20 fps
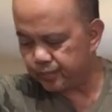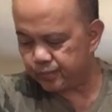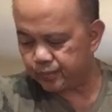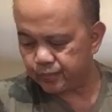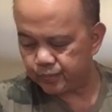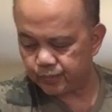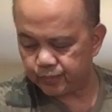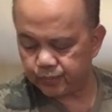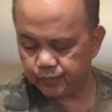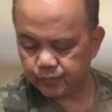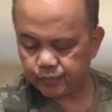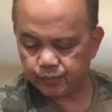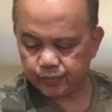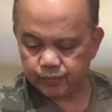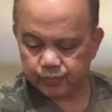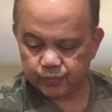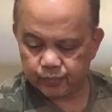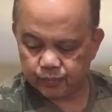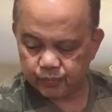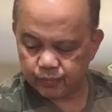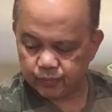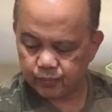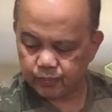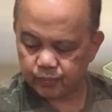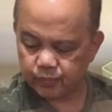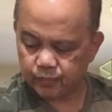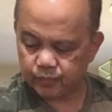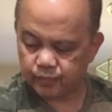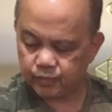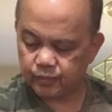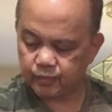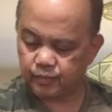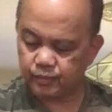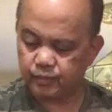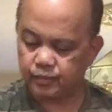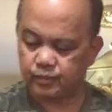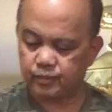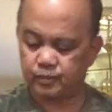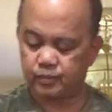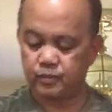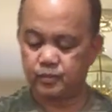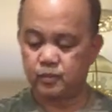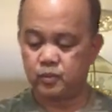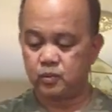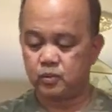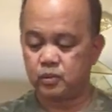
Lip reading: [no speech]